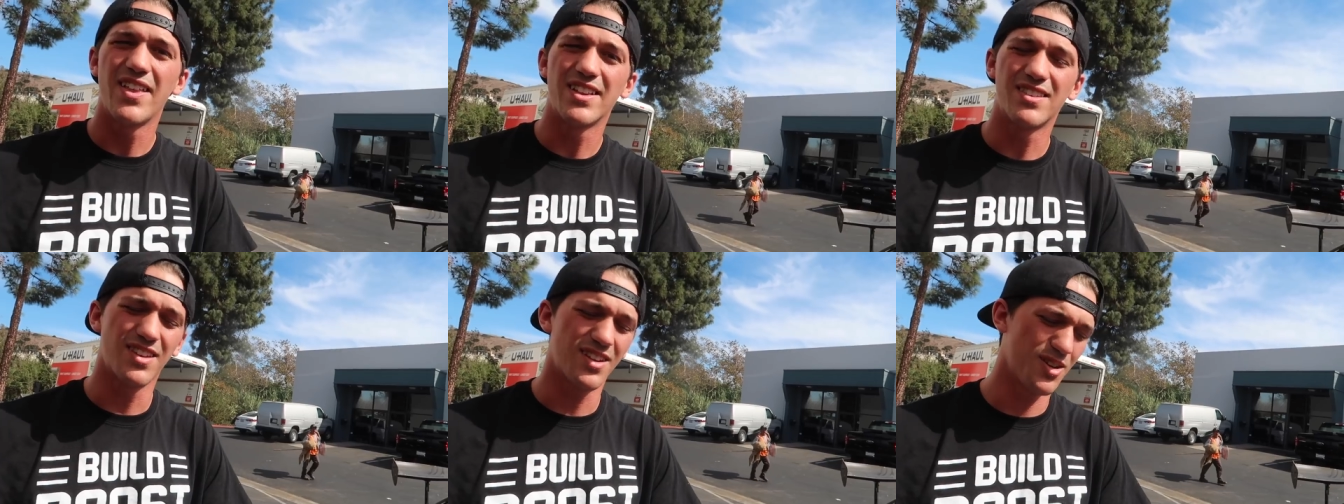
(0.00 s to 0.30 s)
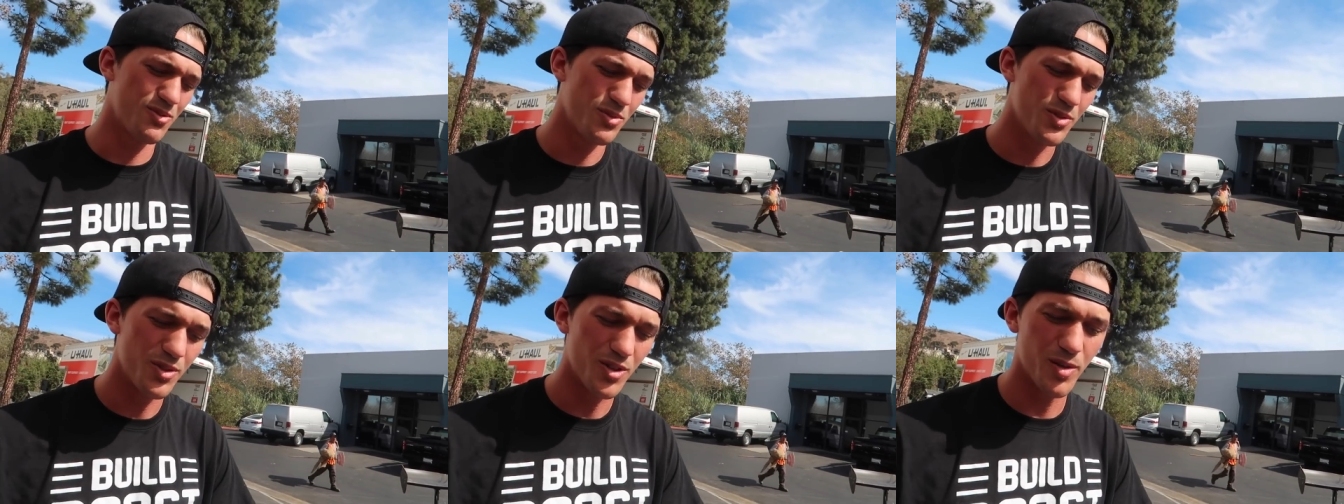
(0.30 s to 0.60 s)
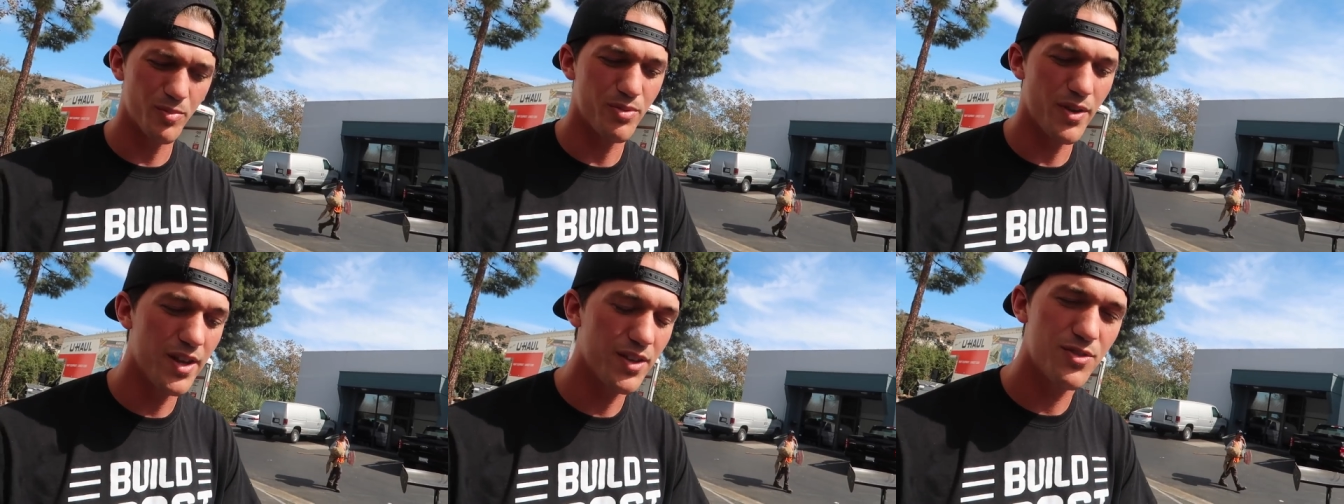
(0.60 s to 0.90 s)
that's like a really
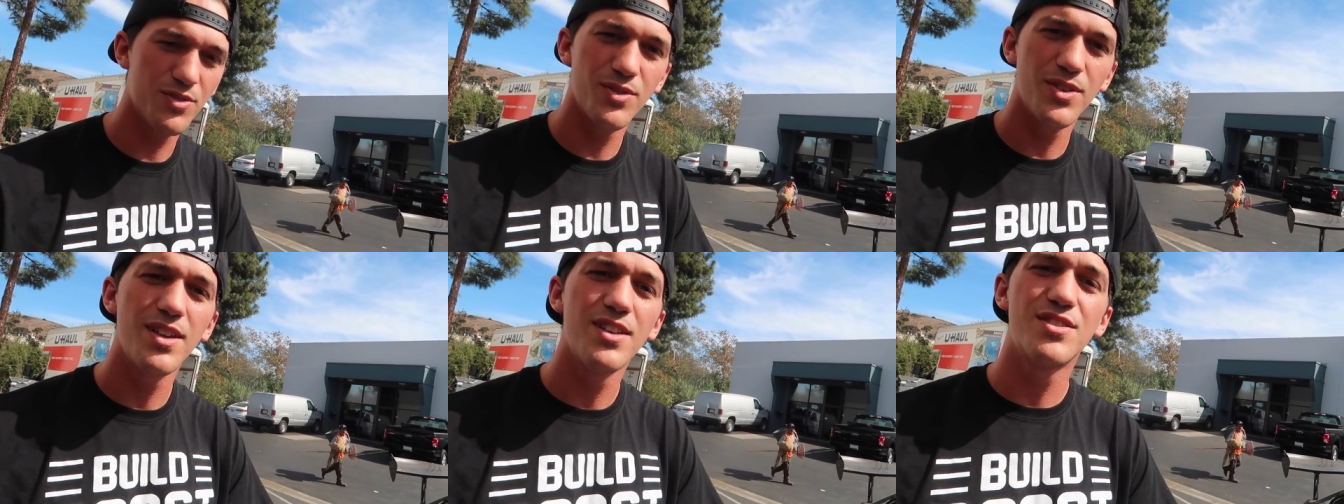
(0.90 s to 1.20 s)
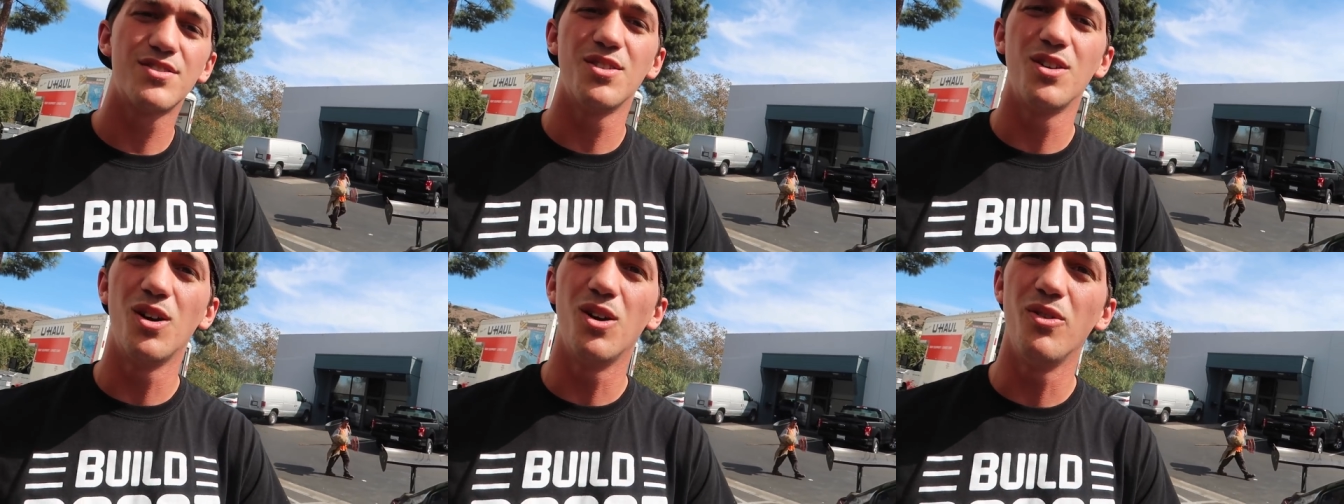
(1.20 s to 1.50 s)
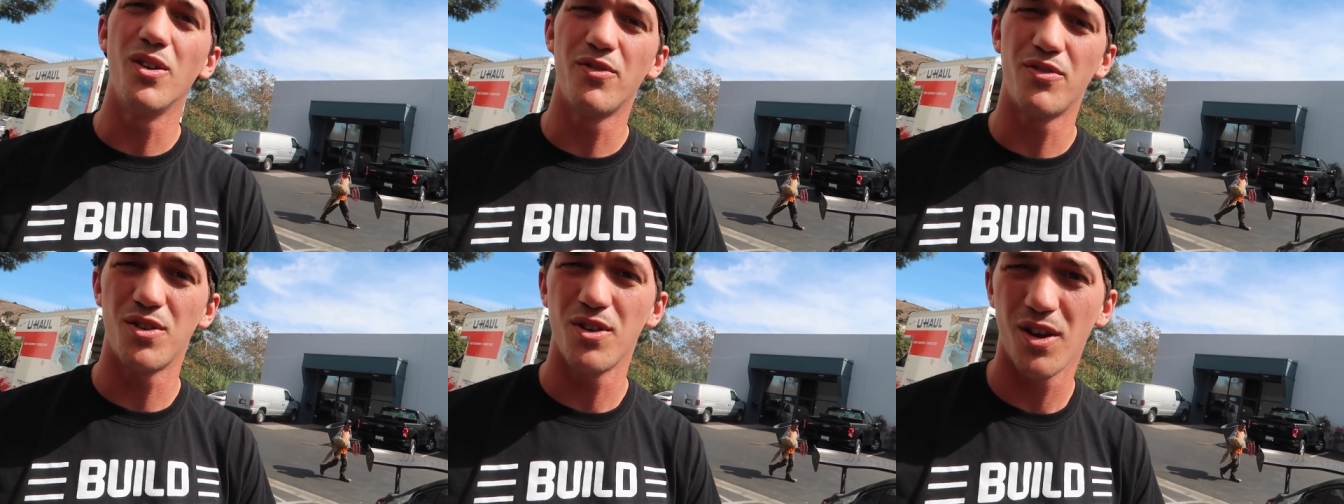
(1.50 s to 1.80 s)
good price for these.
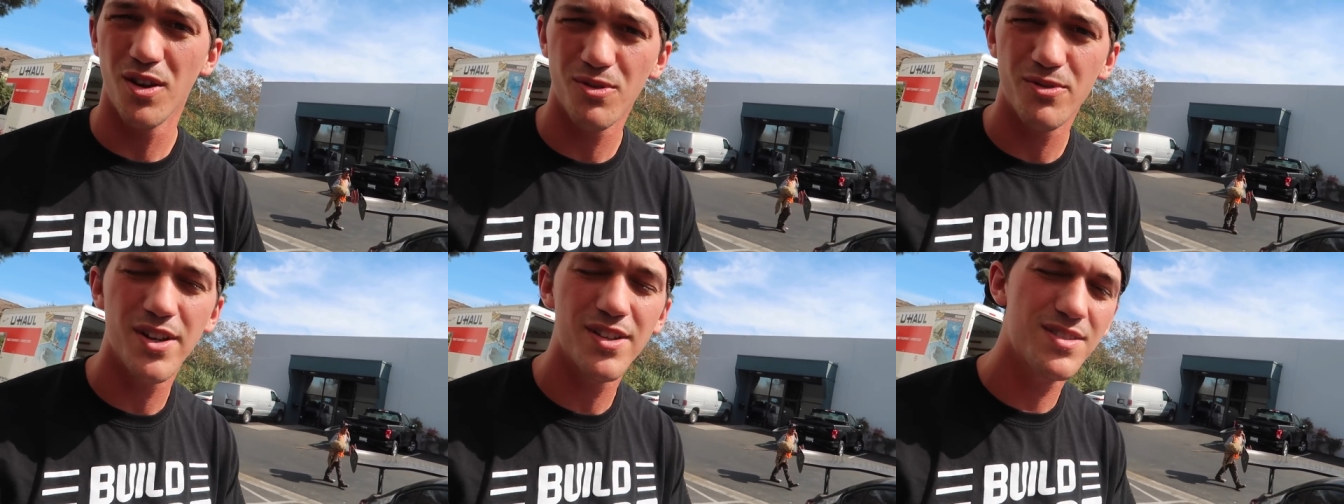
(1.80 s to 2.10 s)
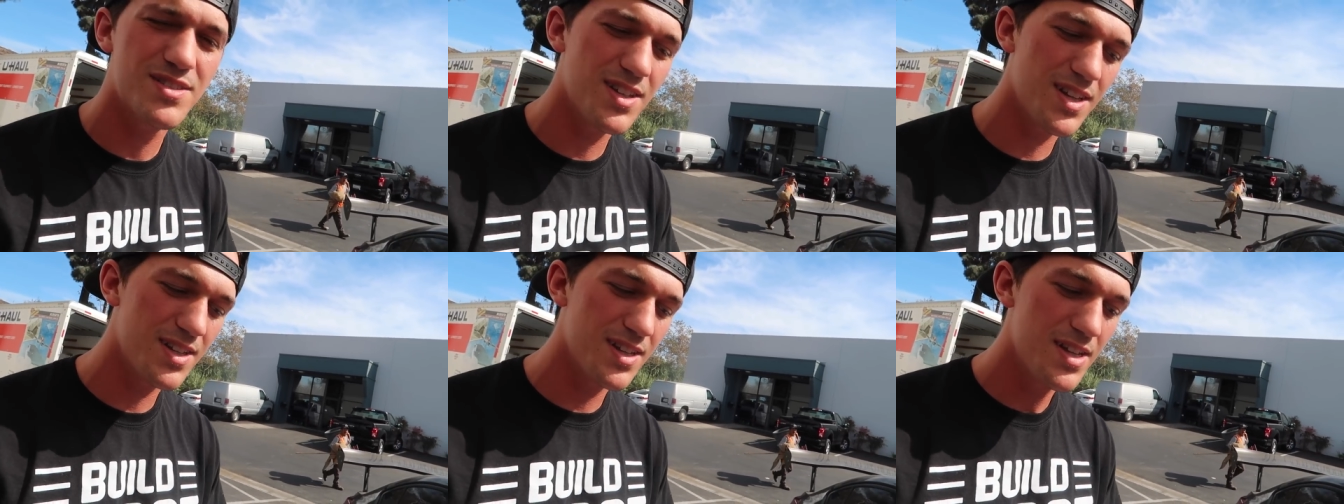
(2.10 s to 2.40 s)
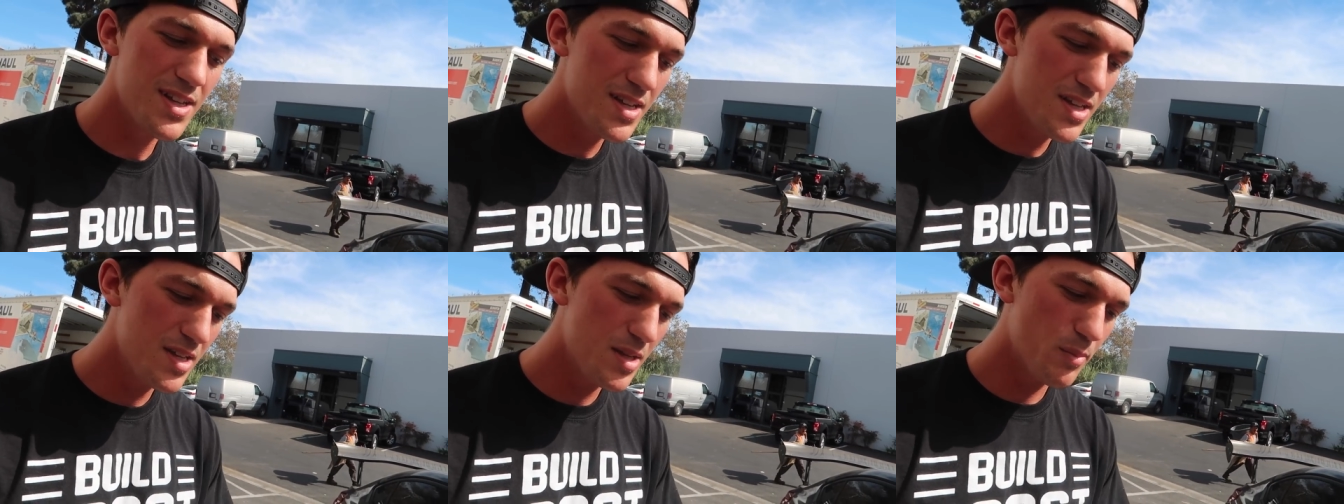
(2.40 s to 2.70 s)
So if you're interested,
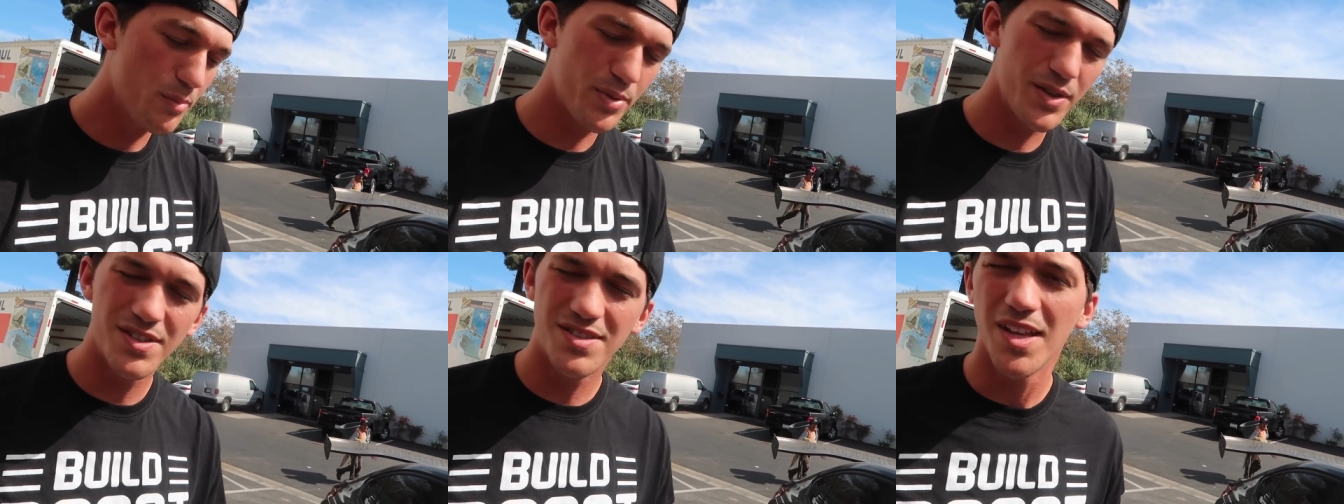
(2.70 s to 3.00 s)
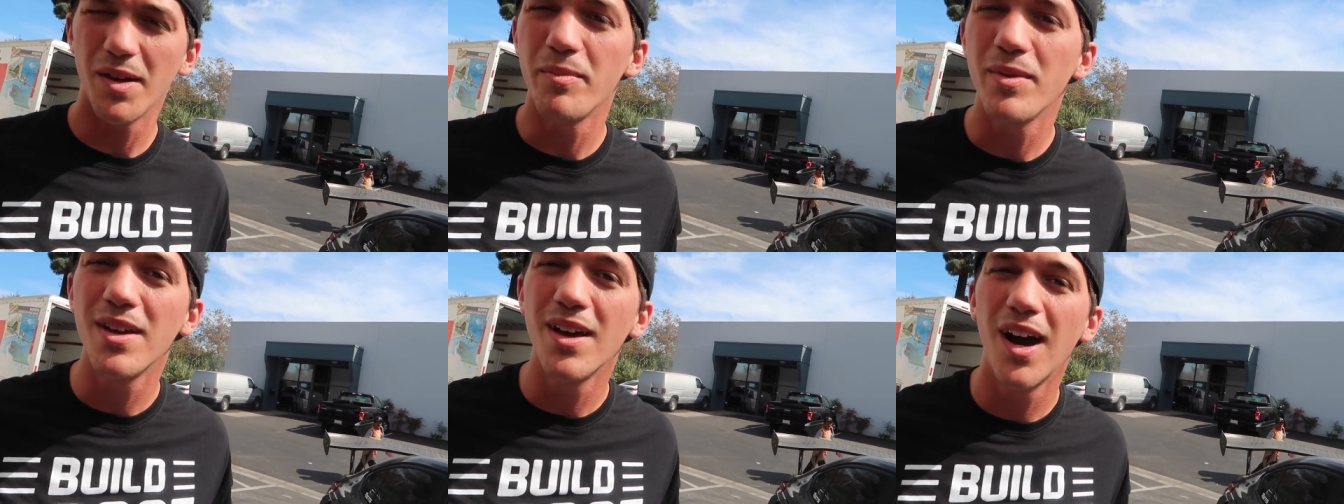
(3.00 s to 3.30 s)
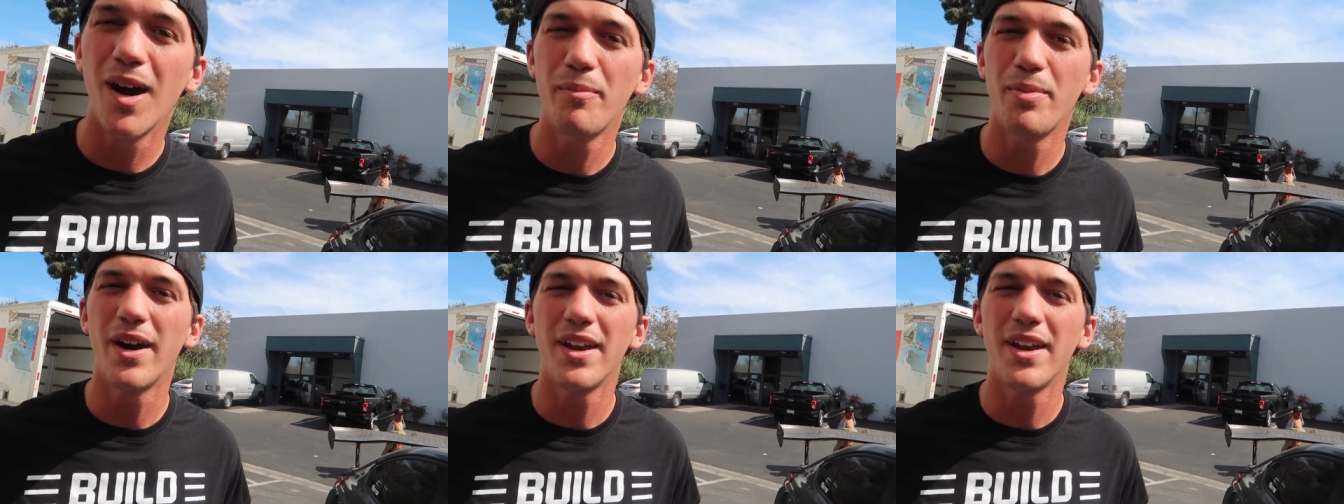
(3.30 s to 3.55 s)
please hit me up.